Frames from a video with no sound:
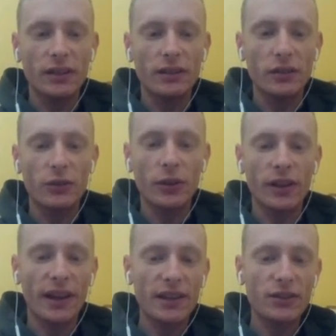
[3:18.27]
destroy the
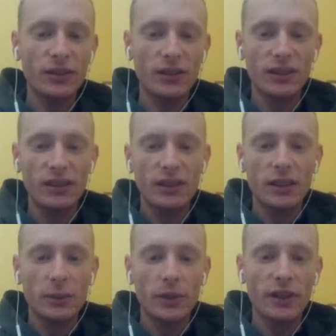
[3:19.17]
castle,
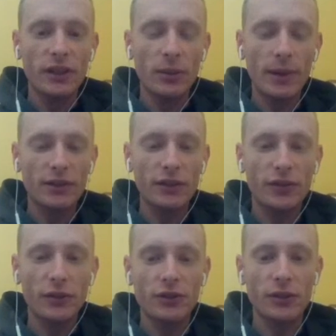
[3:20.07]
we go back to the
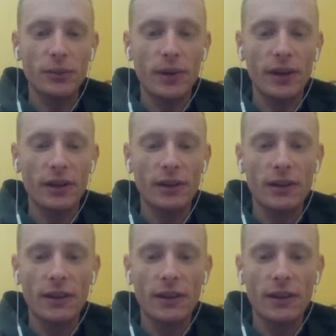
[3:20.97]
future where